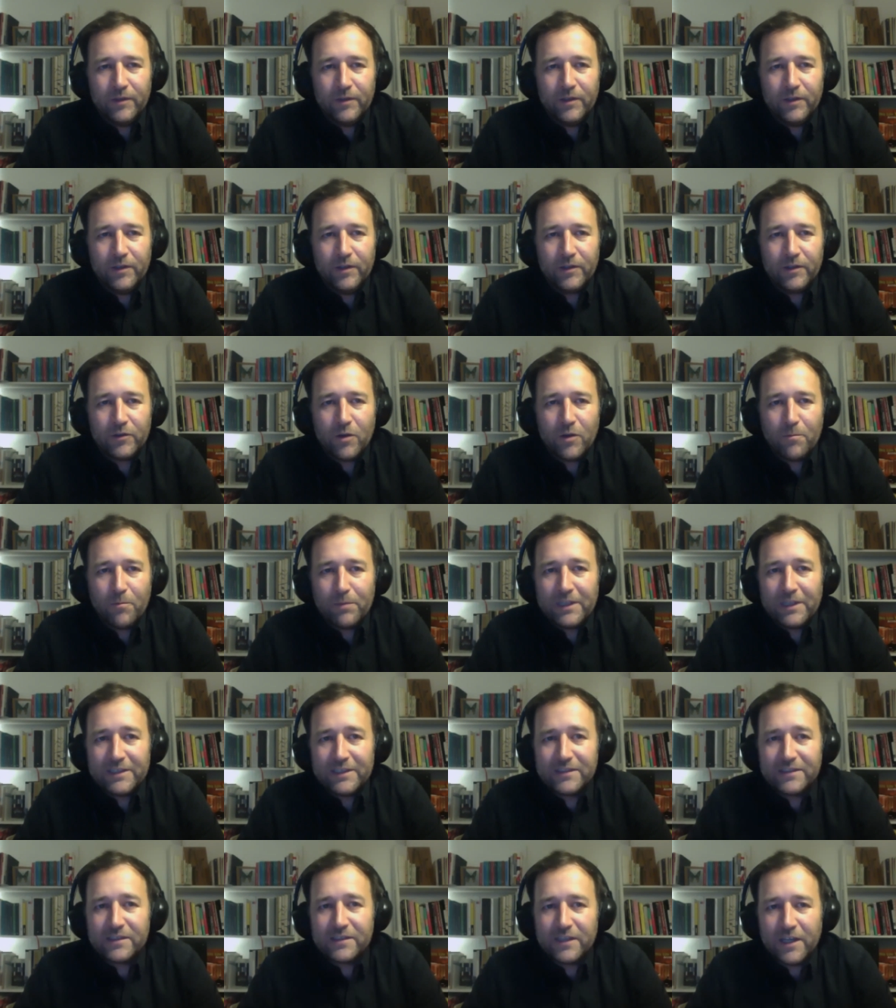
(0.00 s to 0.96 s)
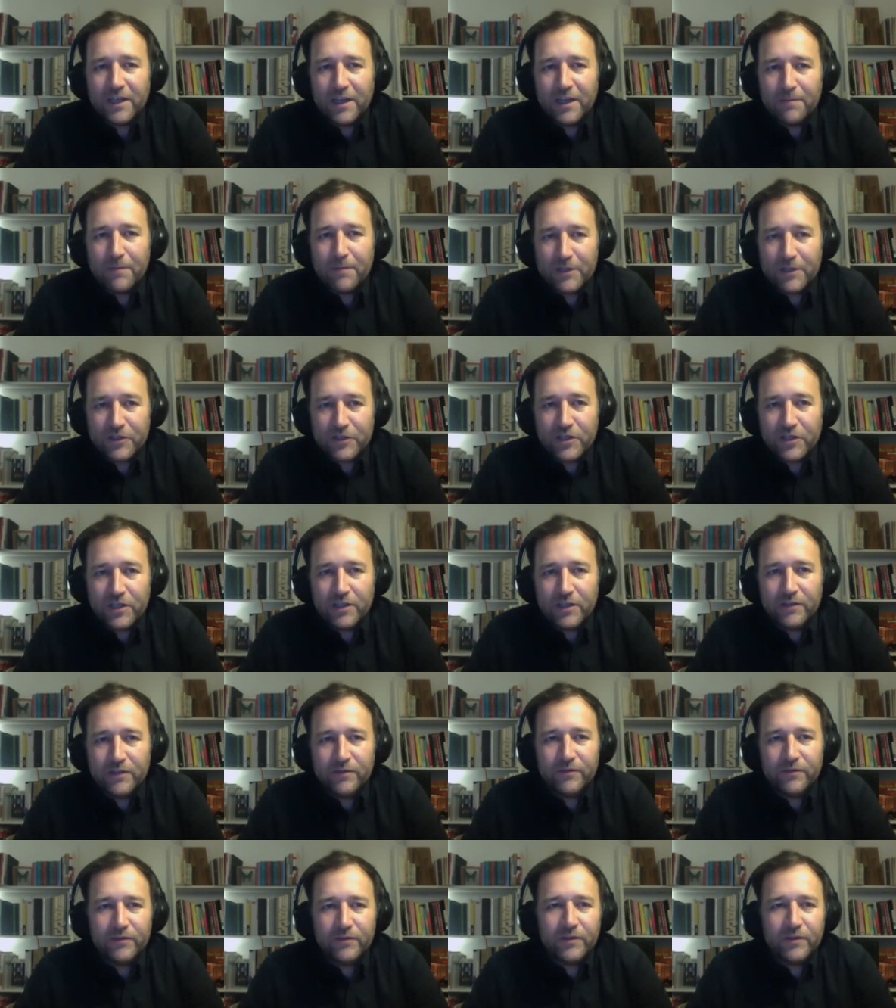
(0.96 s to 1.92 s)
complex
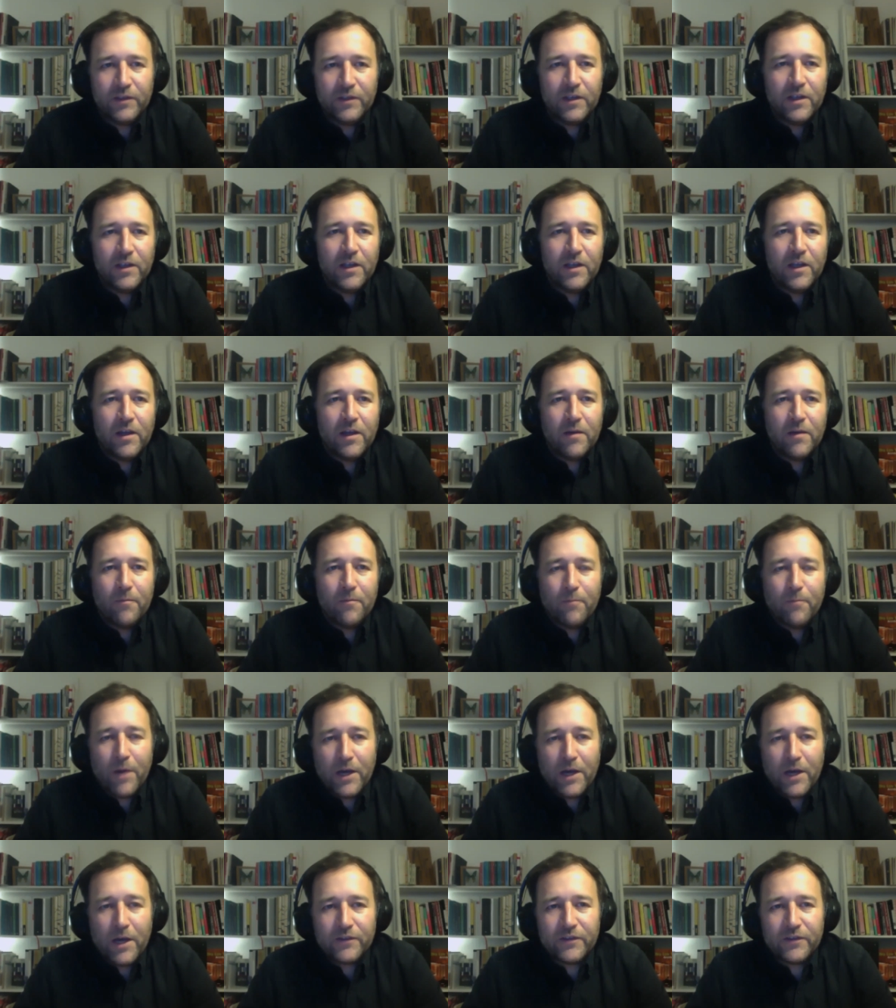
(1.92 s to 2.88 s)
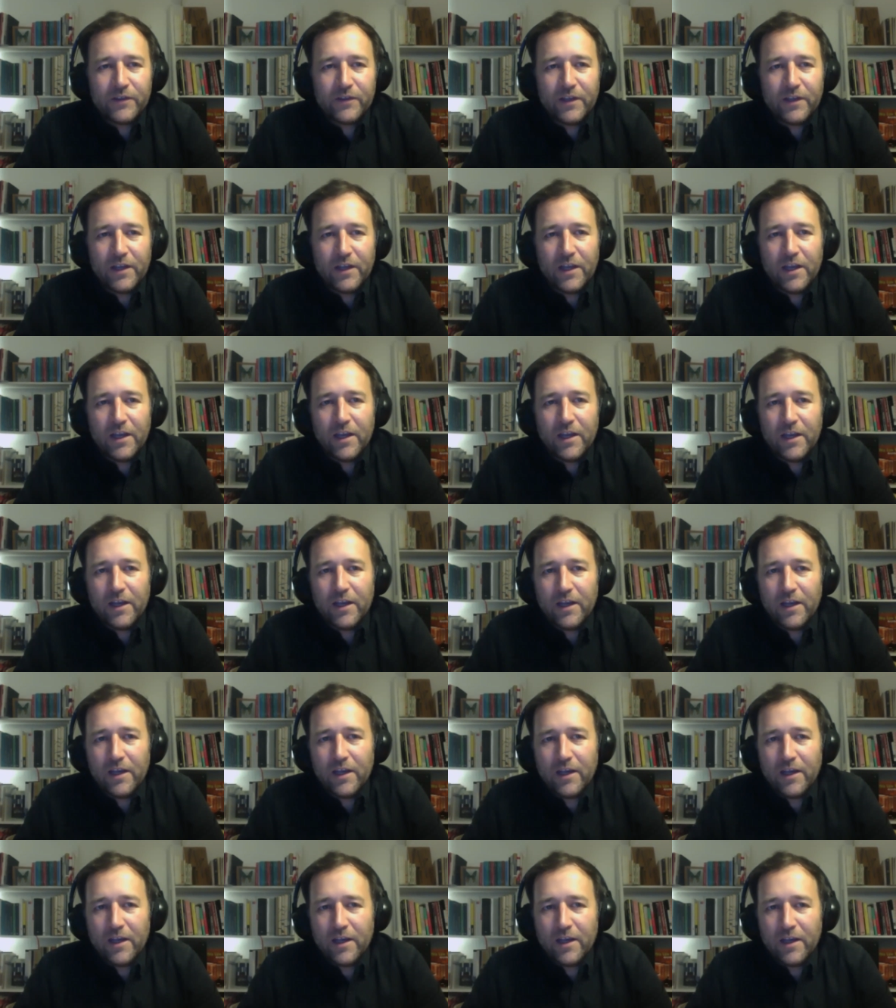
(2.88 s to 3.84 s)
machine, but
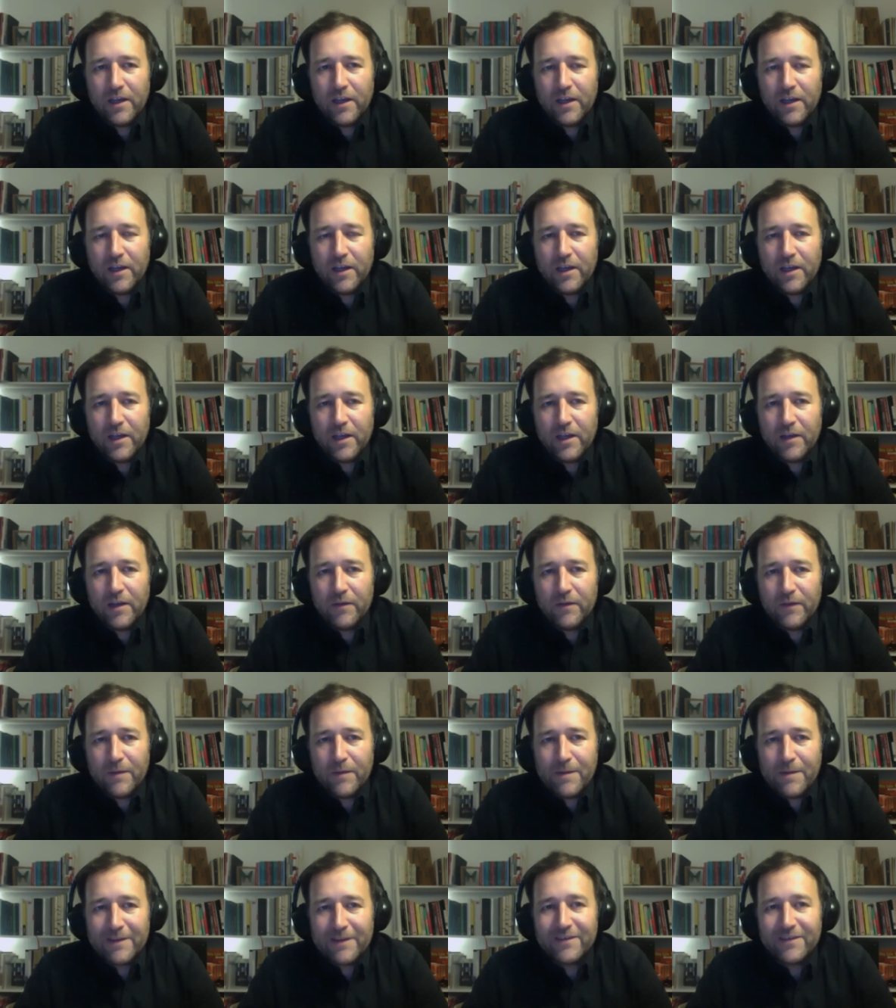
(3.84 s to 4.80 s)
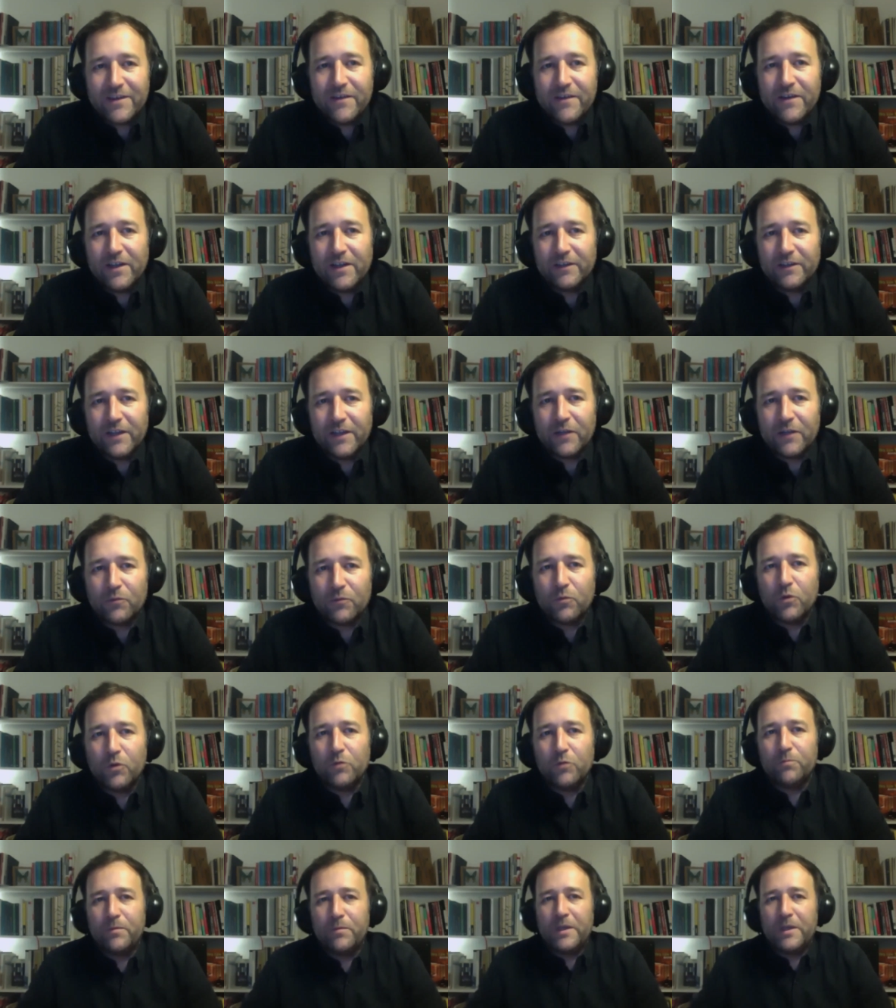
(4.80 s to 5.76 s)
the material that
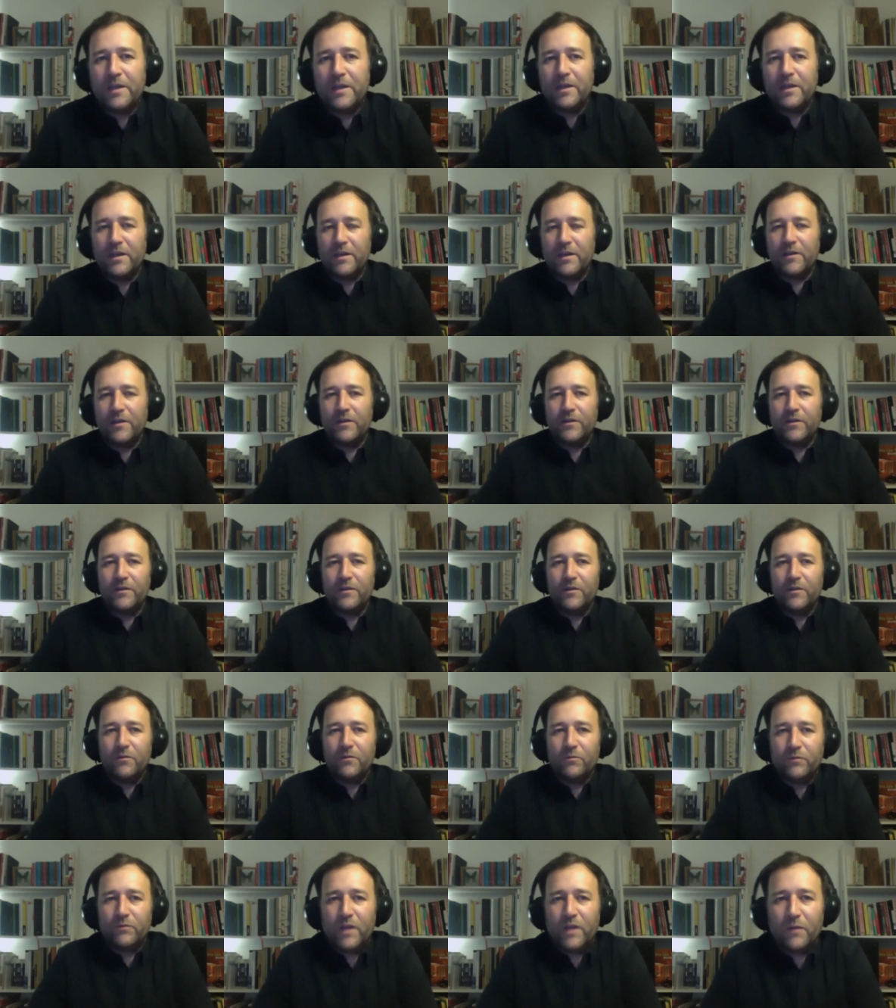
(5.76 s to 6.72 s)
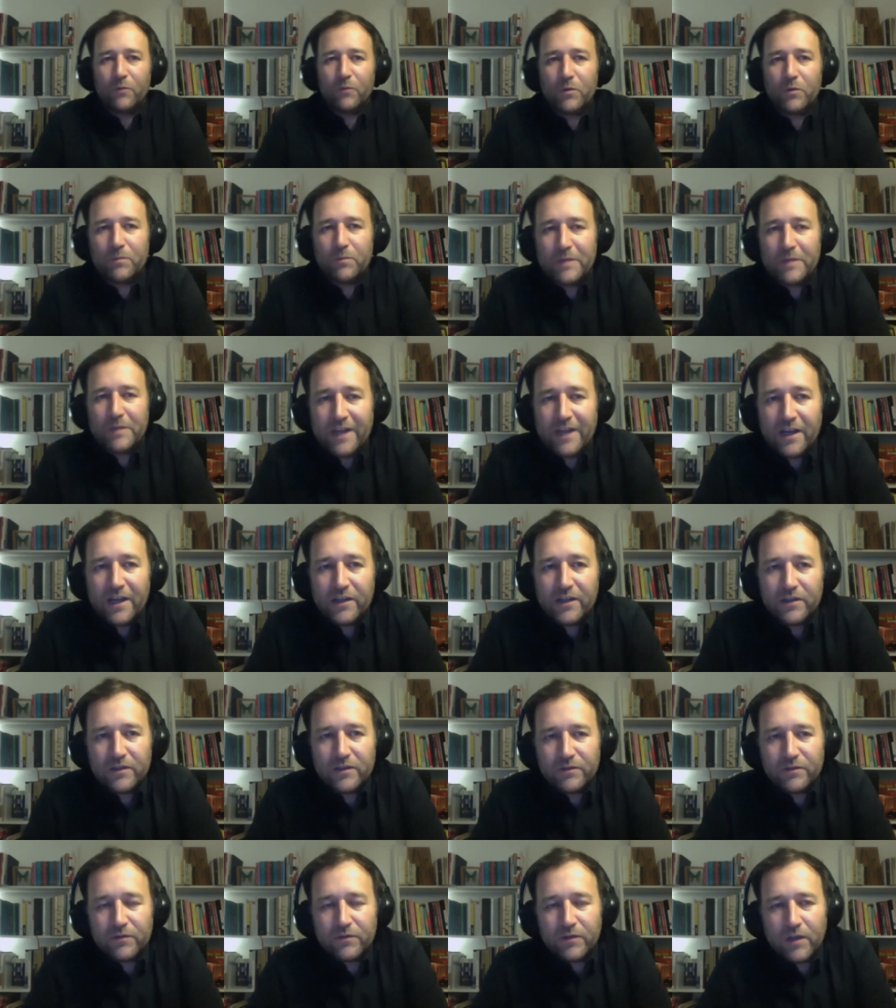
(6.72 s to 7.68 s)
will be, that will be done
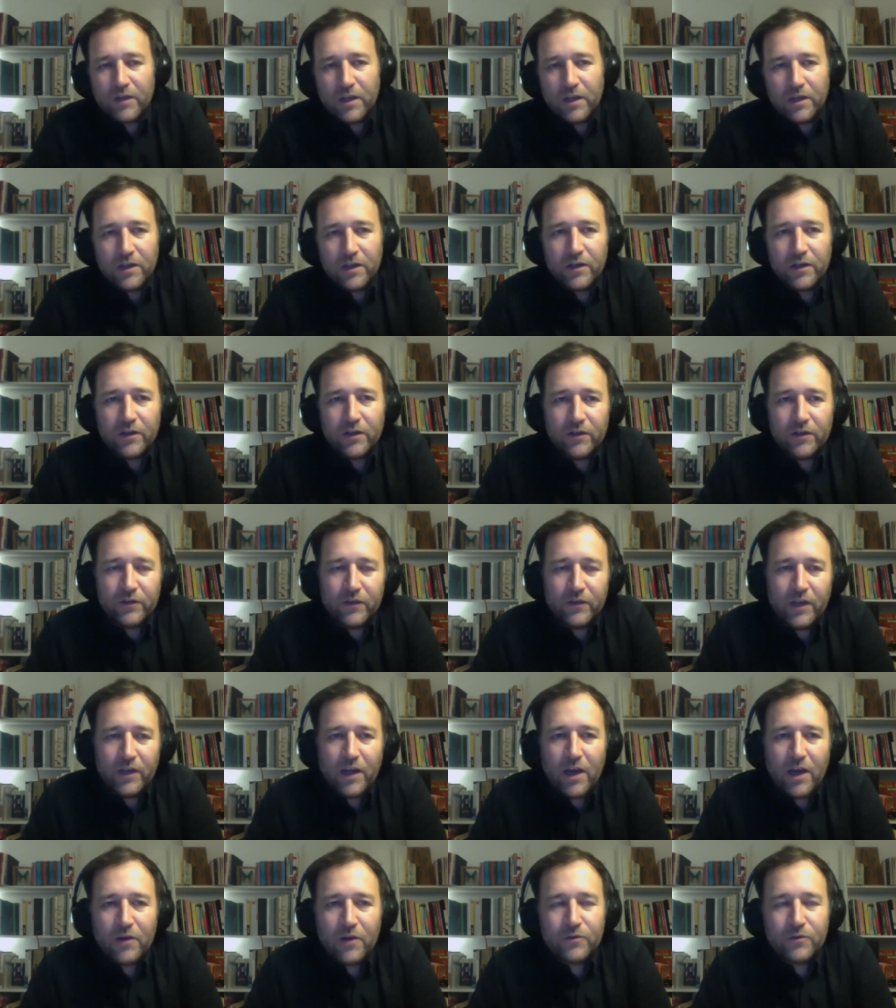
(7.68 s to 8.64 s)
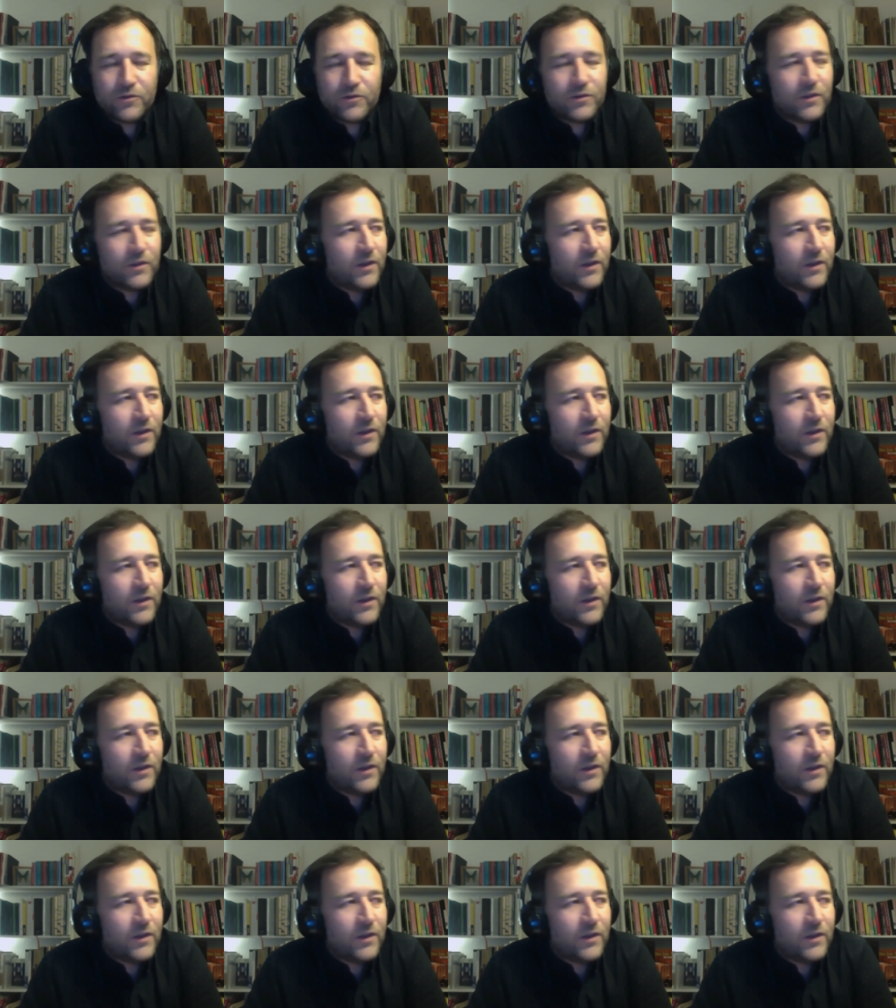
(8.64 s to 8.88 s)
in the house